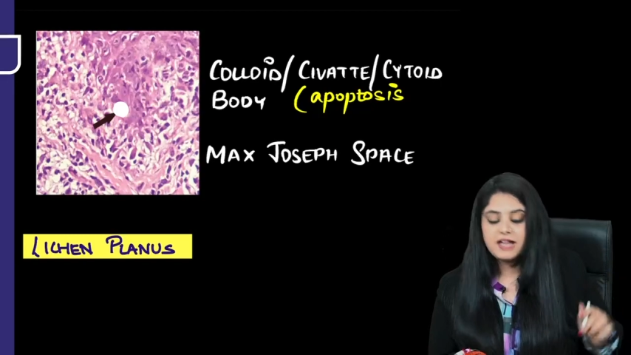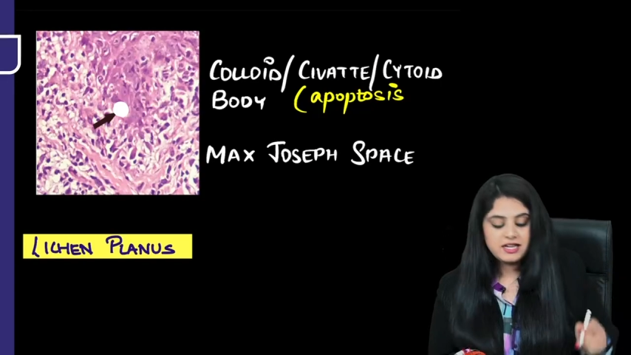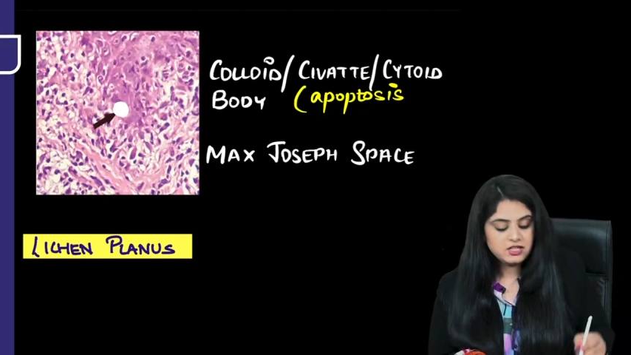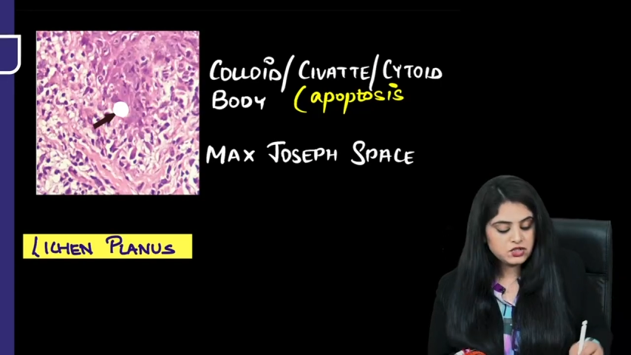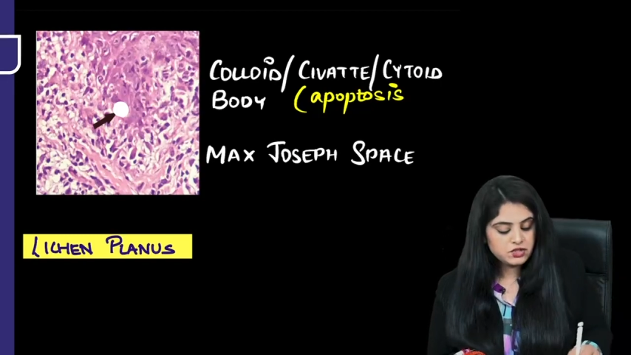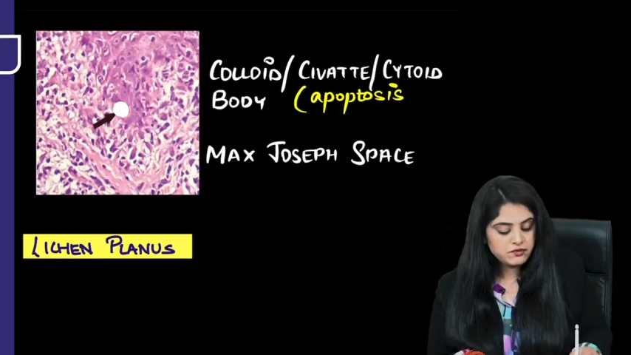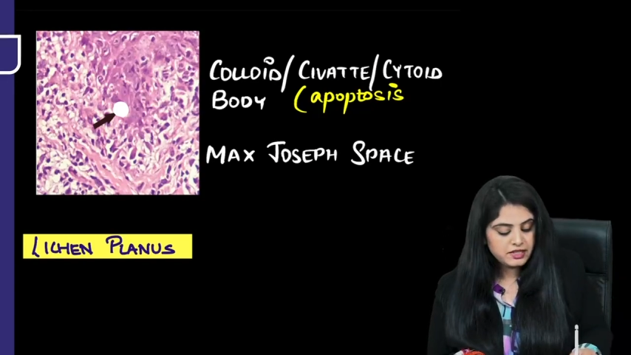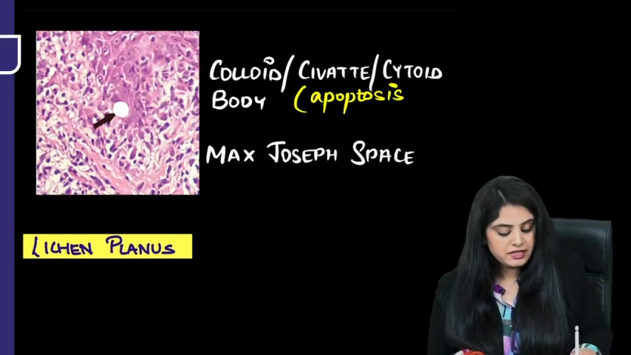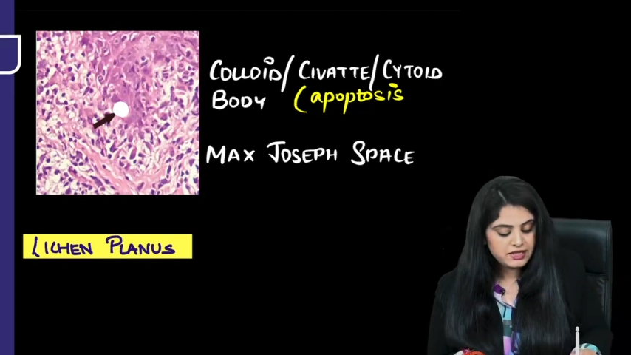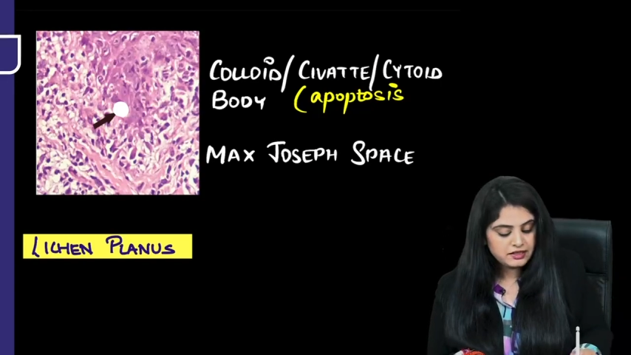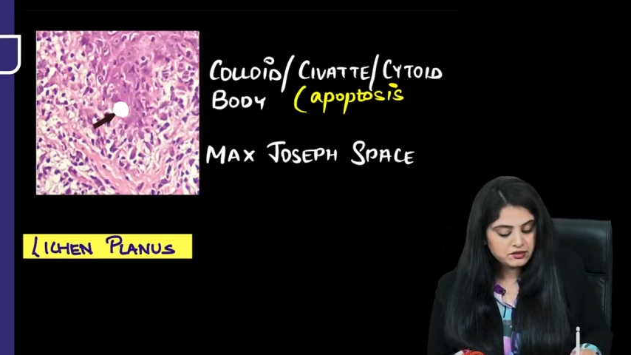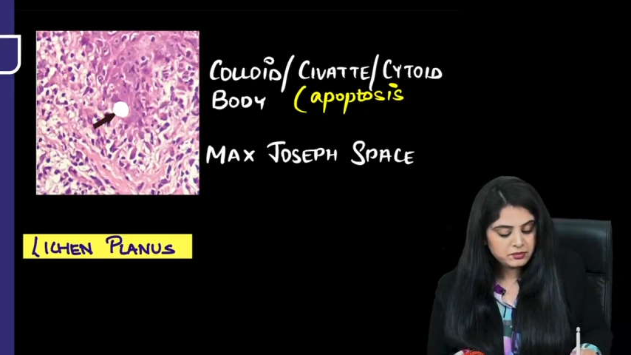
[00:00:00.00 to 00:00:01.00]
vanish away,
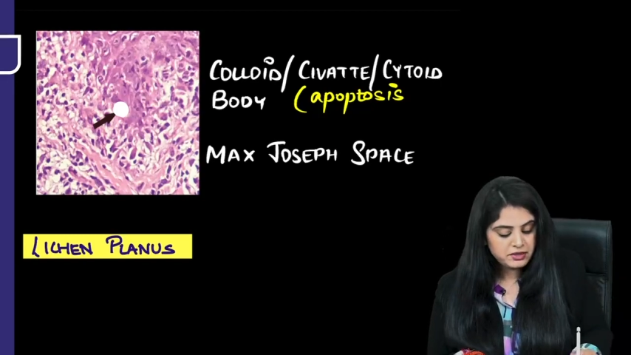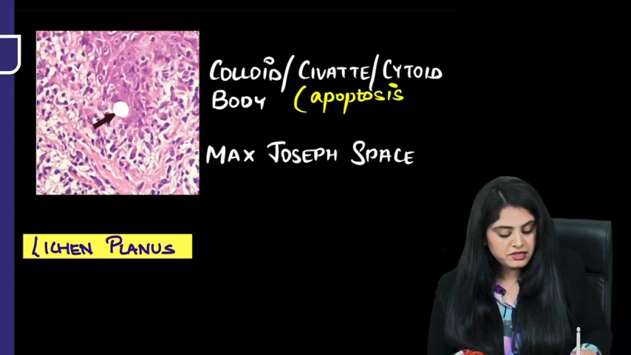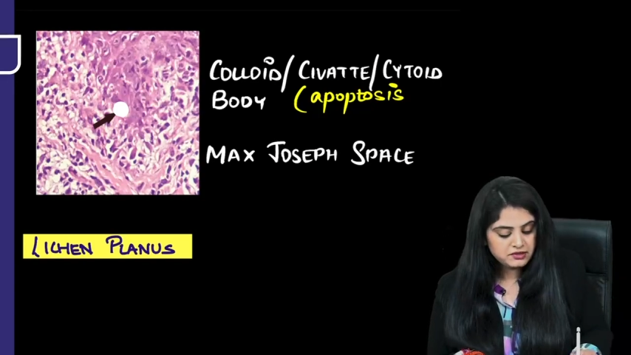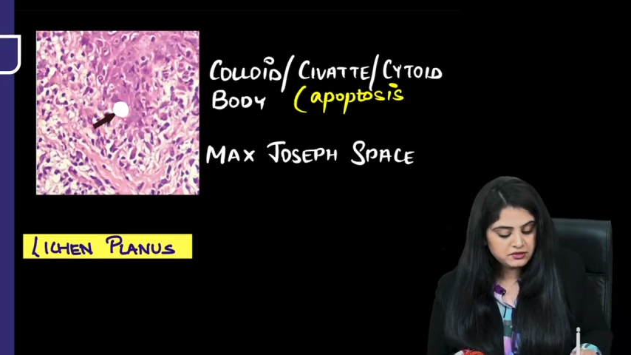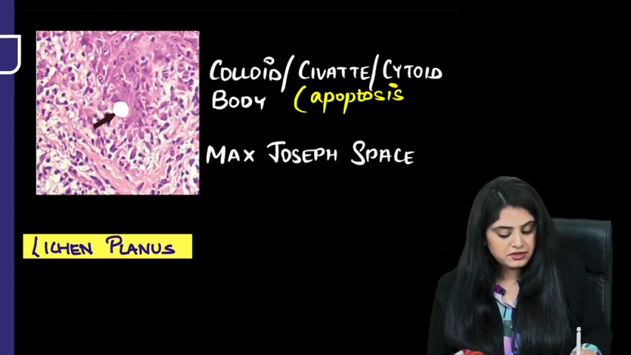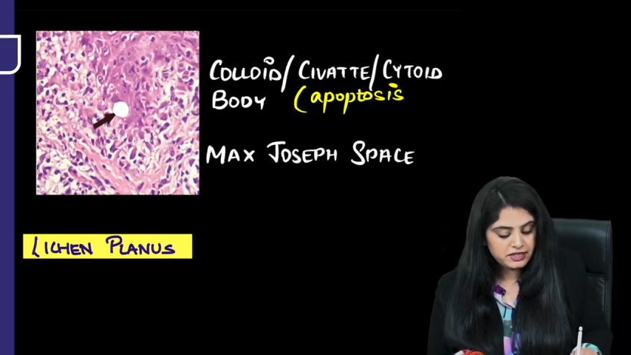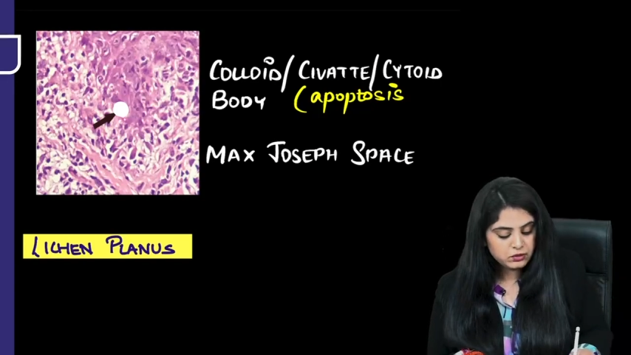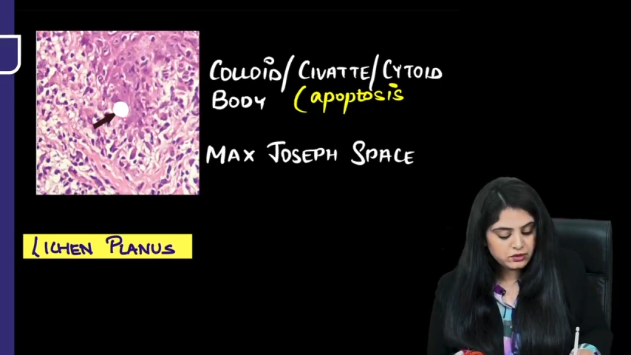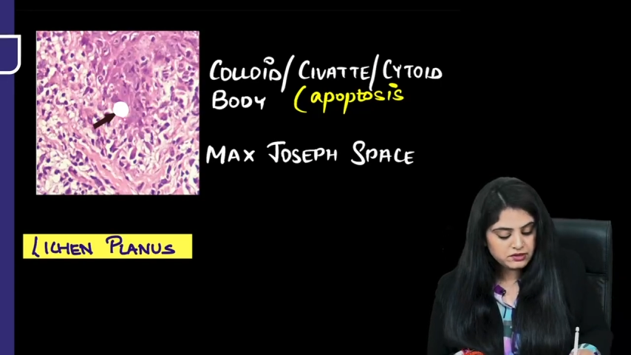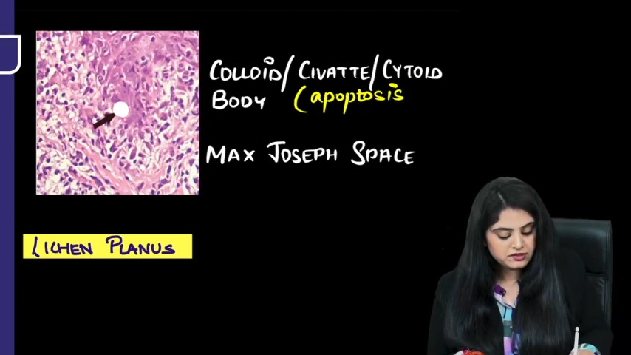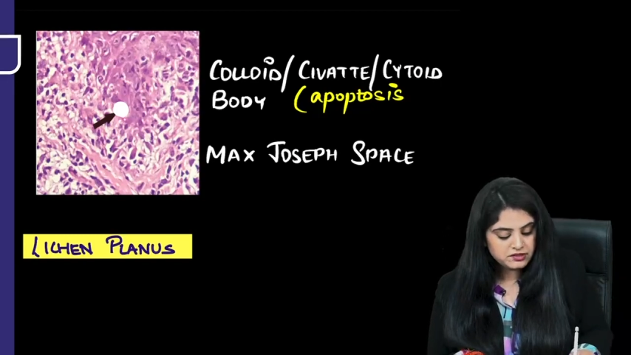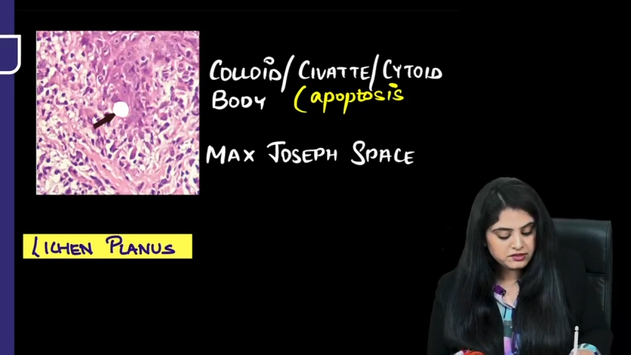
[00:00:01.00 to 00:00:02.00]
that space, like you
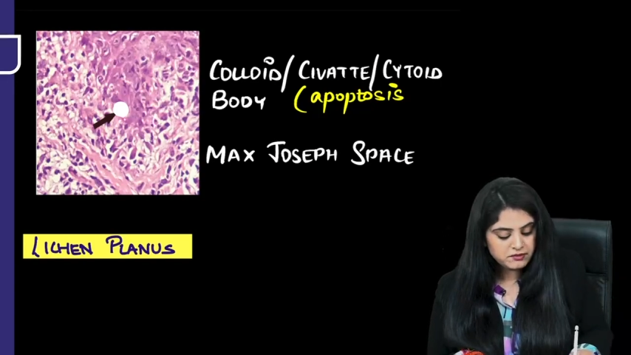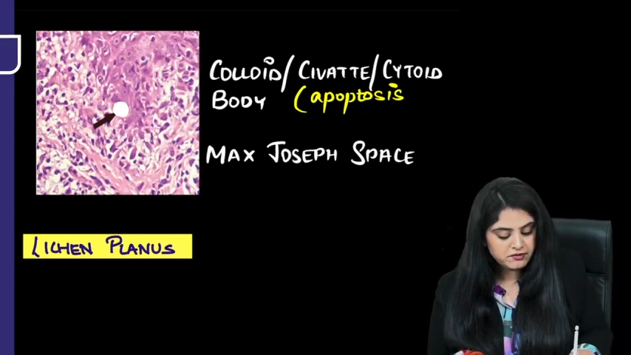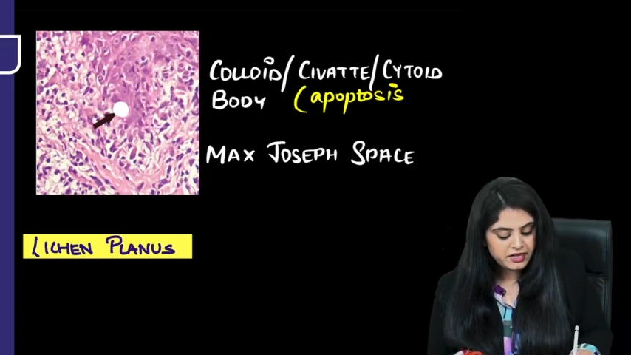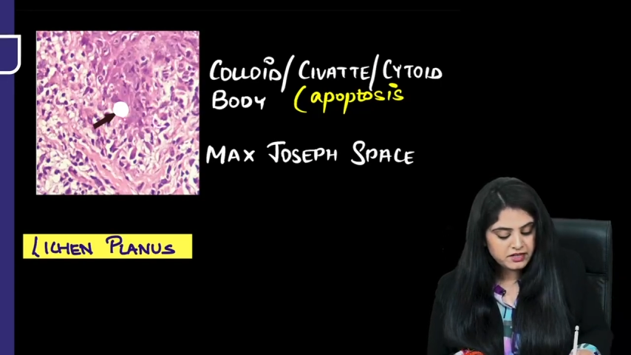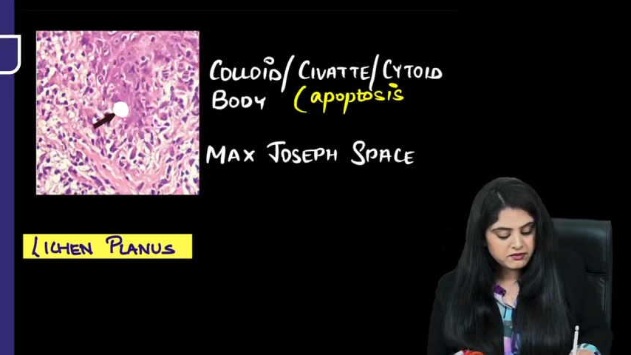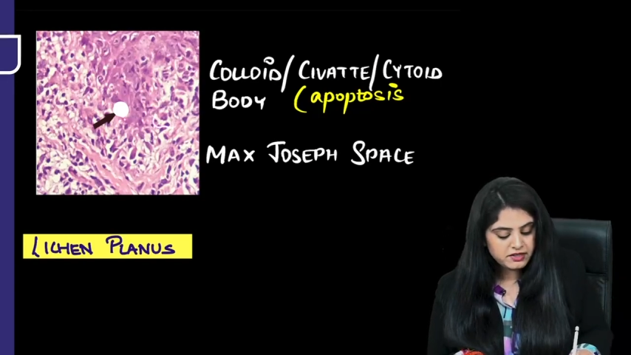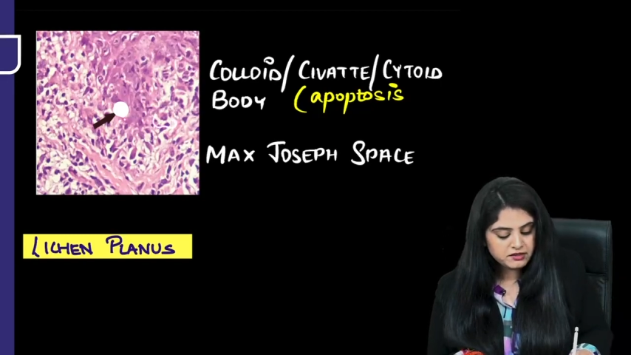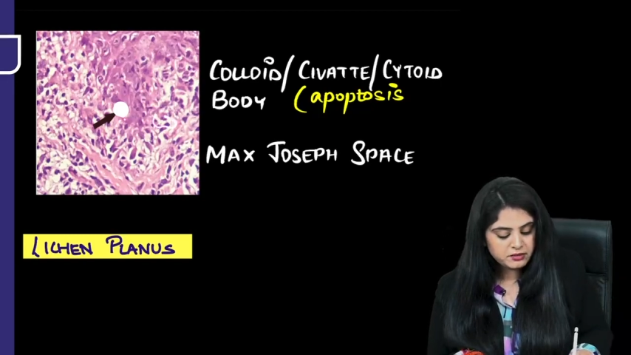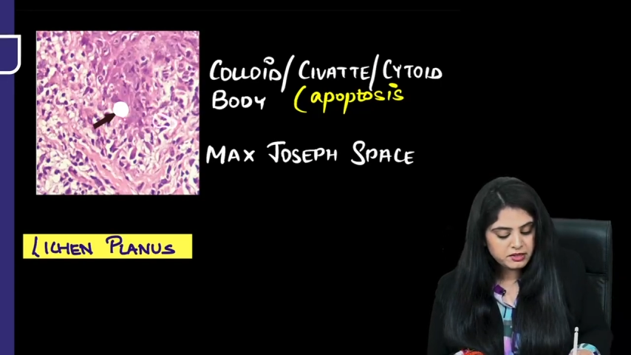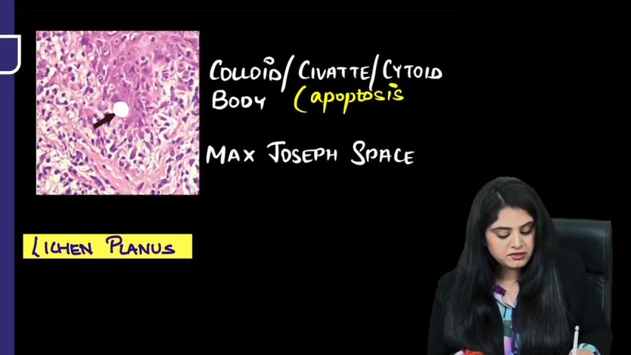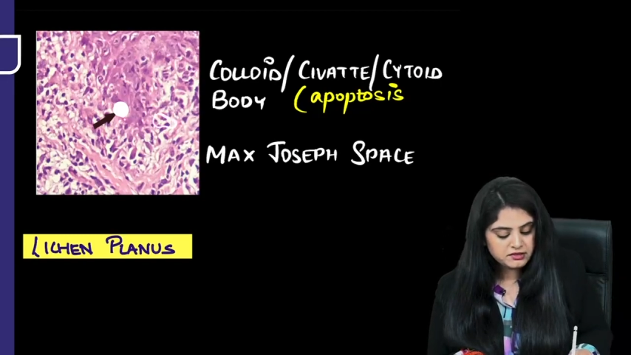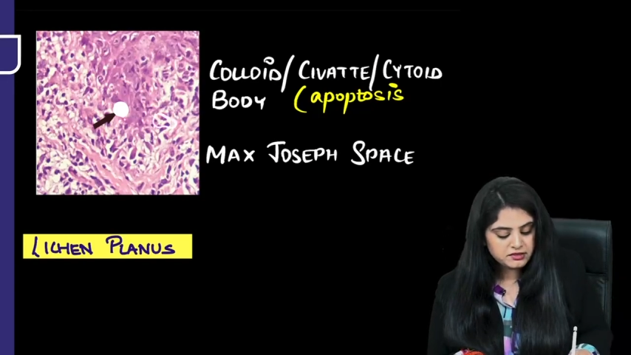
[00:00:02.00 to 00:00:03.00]
can see some white
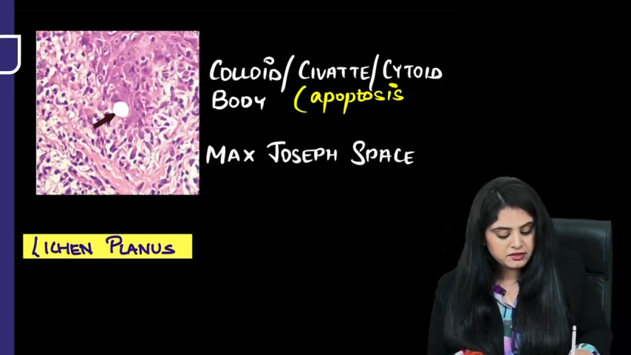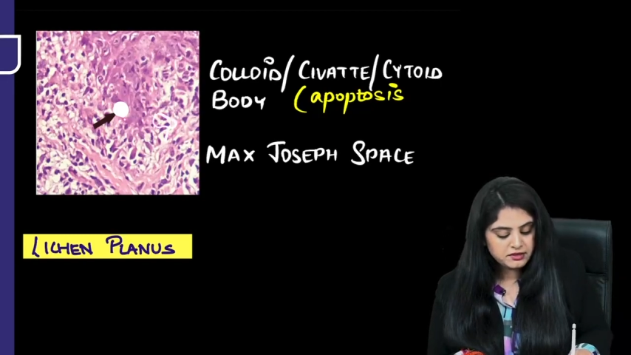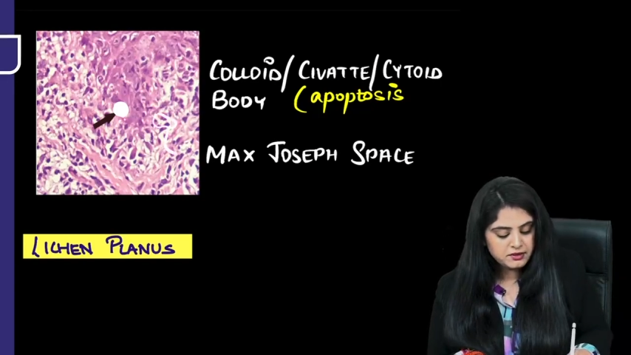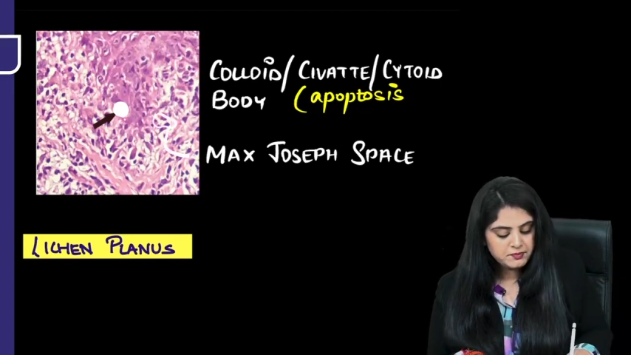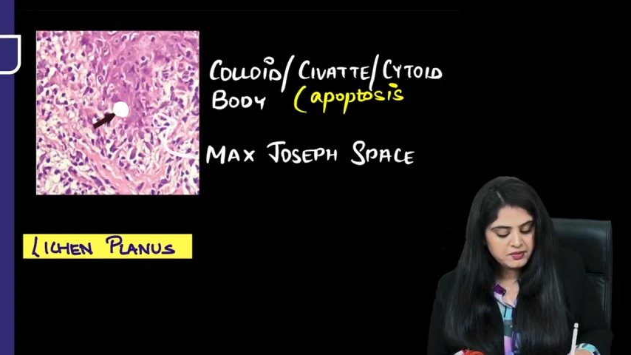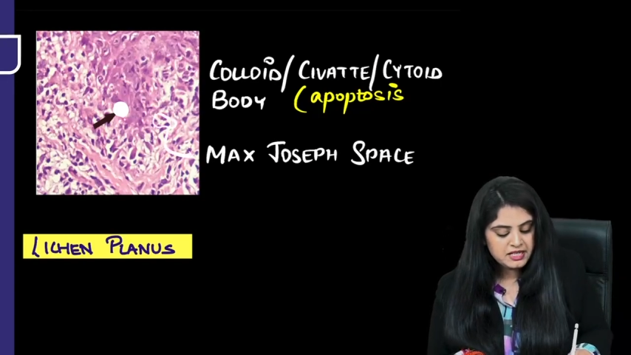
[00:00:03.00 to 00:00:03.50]
spaces here,